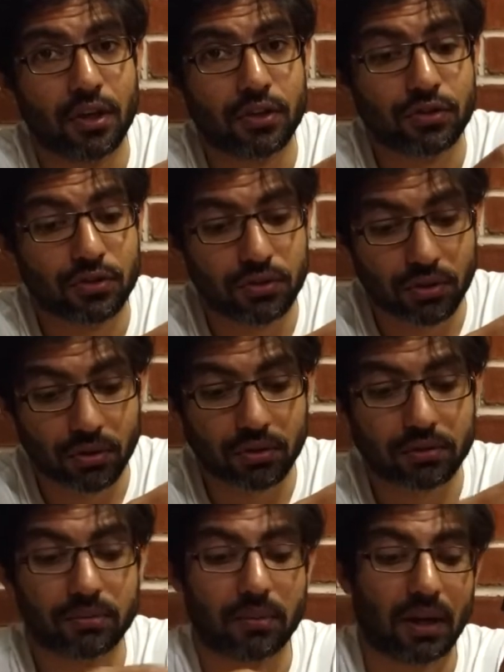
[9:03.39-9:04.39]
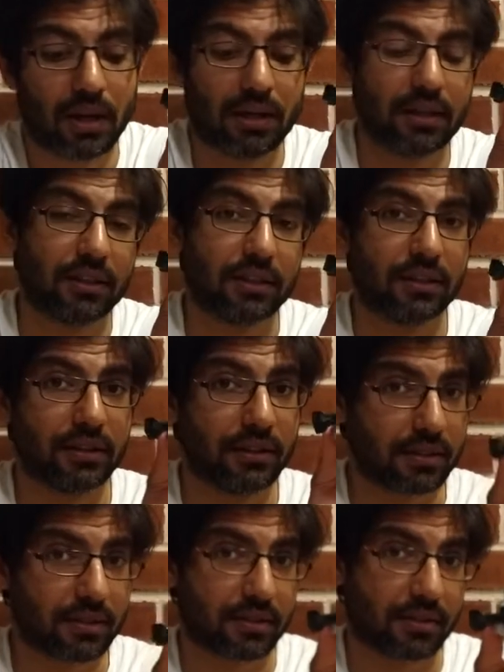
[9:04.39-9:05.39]
So
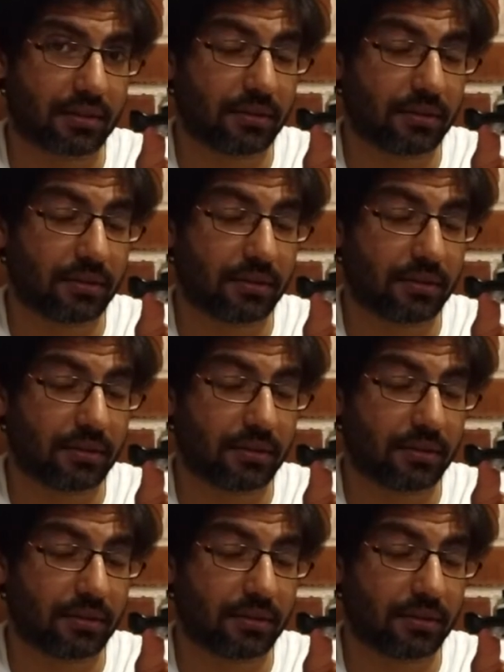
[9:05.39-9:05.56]
this